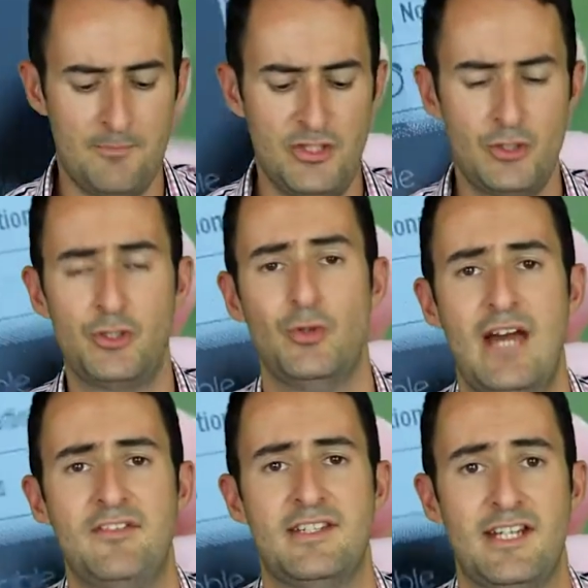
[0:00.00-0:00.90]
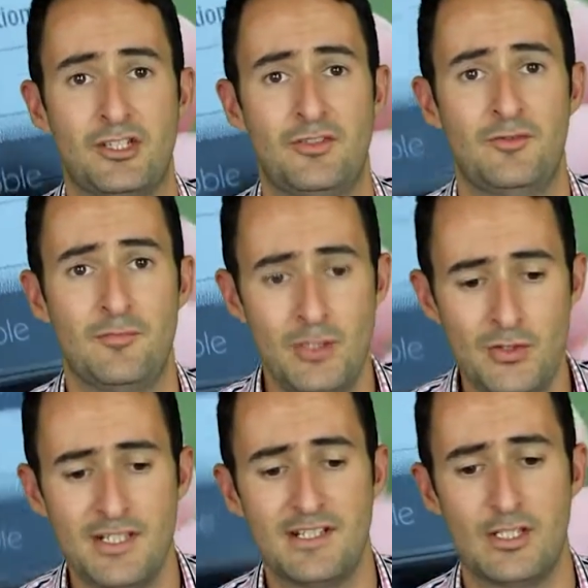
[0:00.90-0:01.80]
You do have a section for
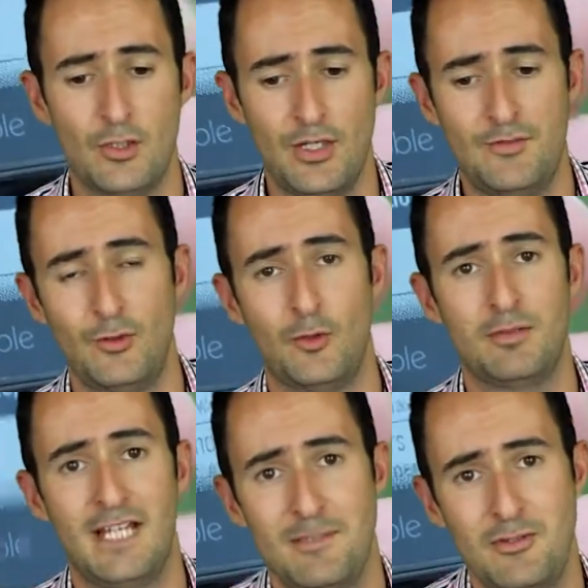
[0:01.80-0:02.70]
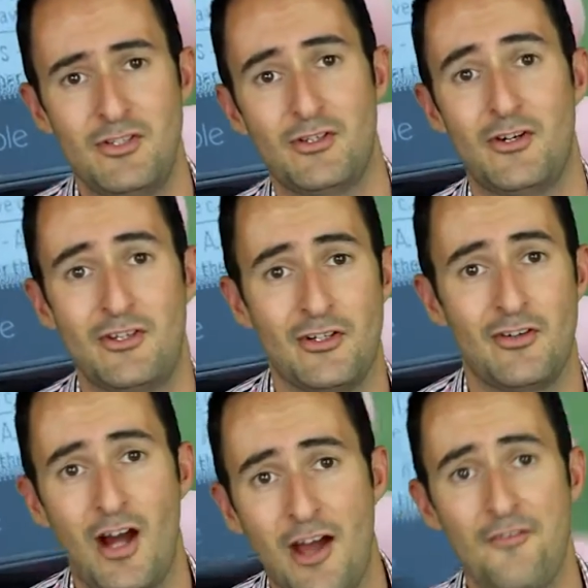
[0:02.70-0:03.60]
music, so if you're playing music on
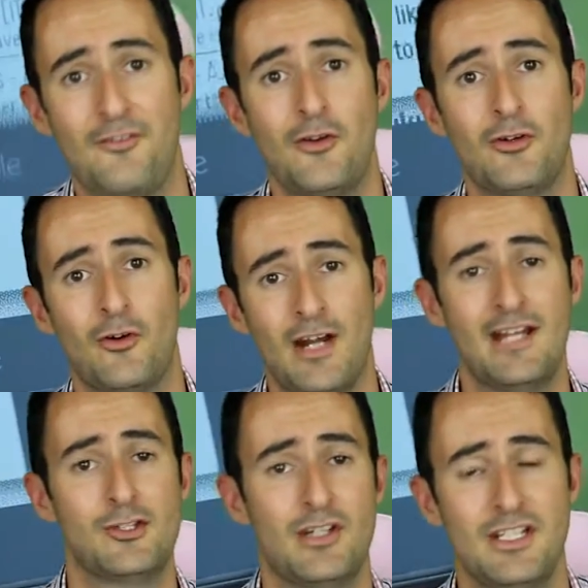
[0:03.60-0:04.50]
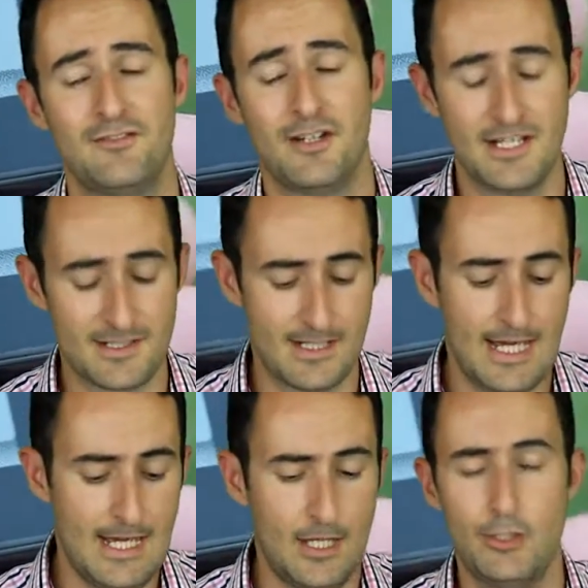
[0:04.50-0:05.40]
your iPhone or Android device,
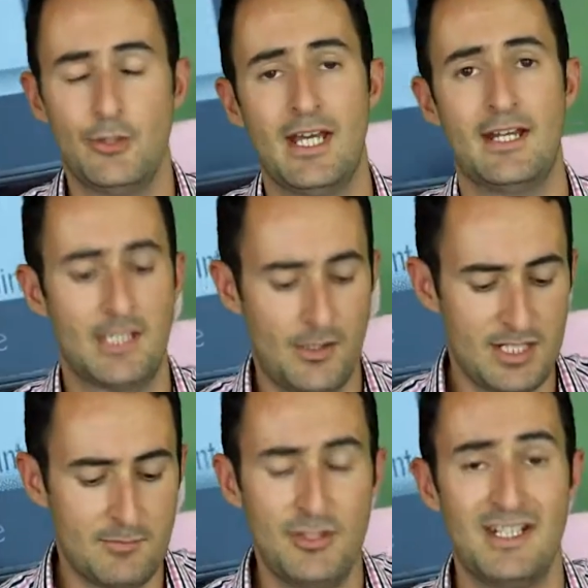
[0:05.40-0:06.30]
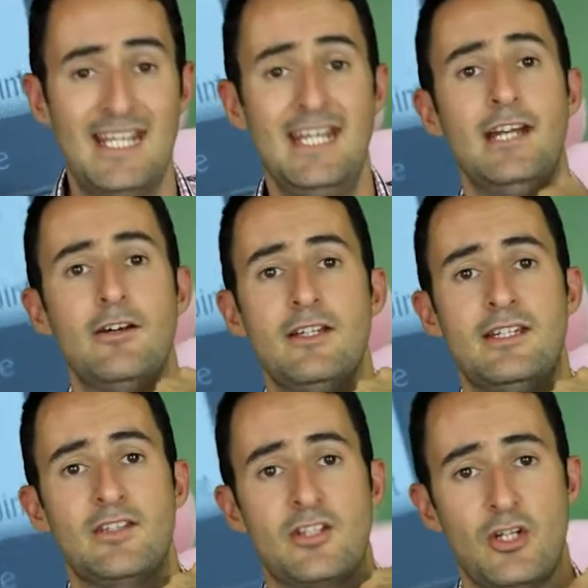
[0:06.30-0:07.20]
you can go into music here,
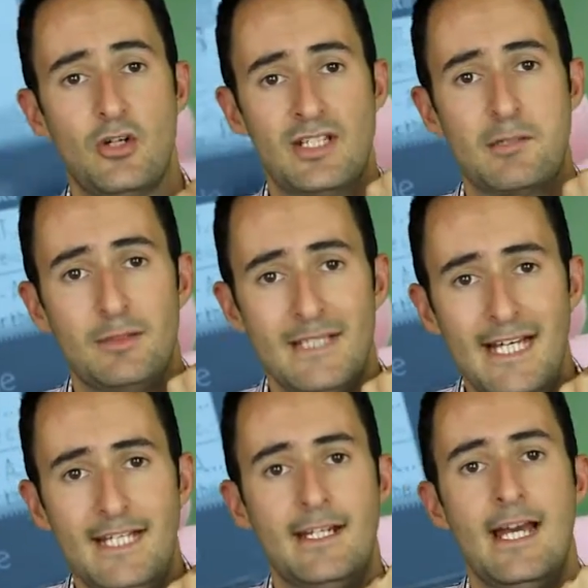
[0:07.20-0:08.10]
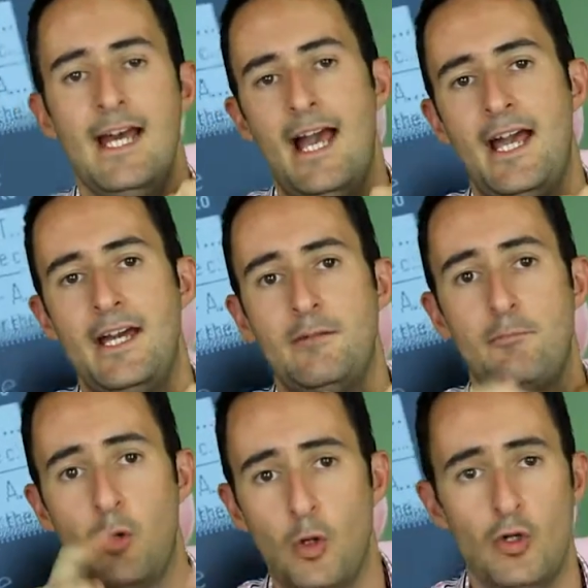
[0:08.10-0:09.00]
see the song that's playing,
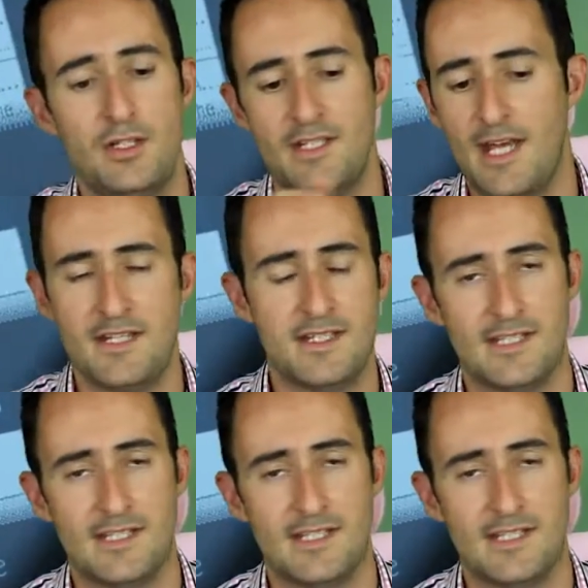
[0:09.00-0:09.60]
and pause and